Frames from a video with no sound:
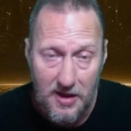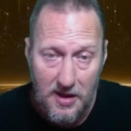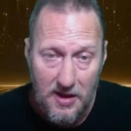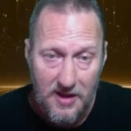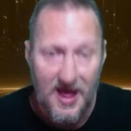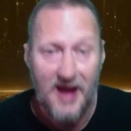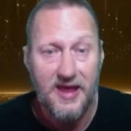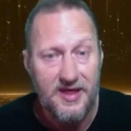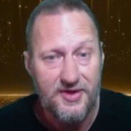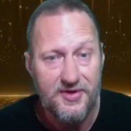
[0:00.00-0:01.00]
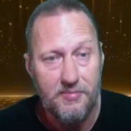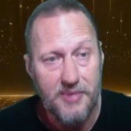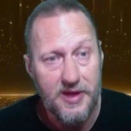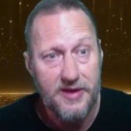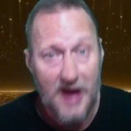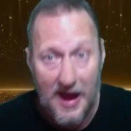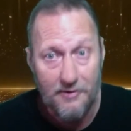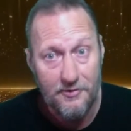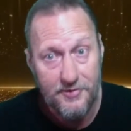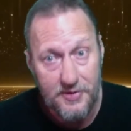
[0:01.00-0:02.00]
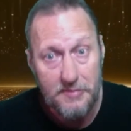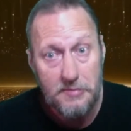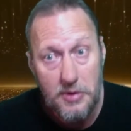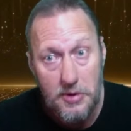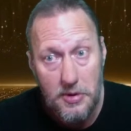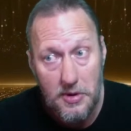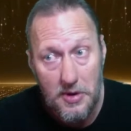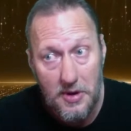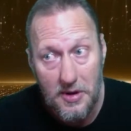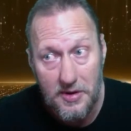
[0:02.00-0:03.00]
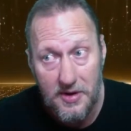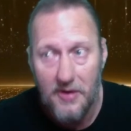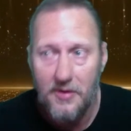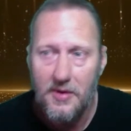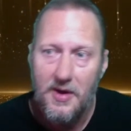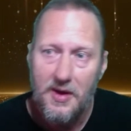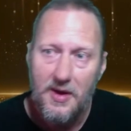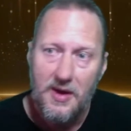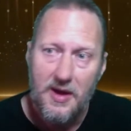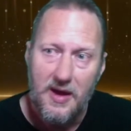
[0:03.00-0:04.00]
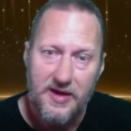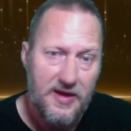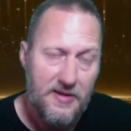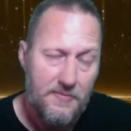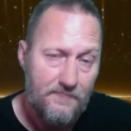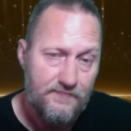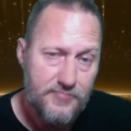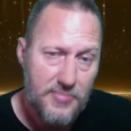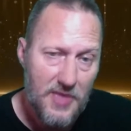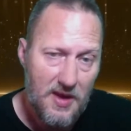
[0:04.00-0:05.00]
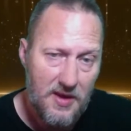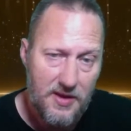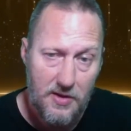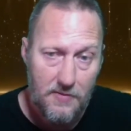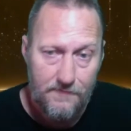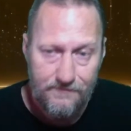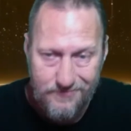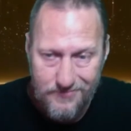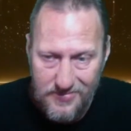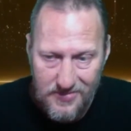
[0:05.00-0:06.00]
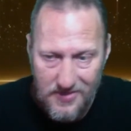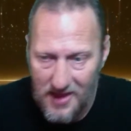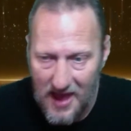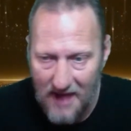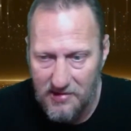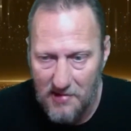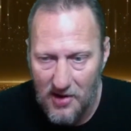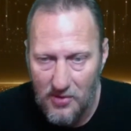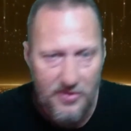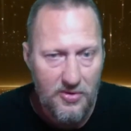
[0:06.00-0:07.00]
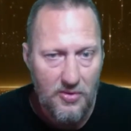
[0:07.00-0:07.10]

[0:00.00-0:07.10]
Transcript: That gets to be tiresome, you know. And then, you know, having my own little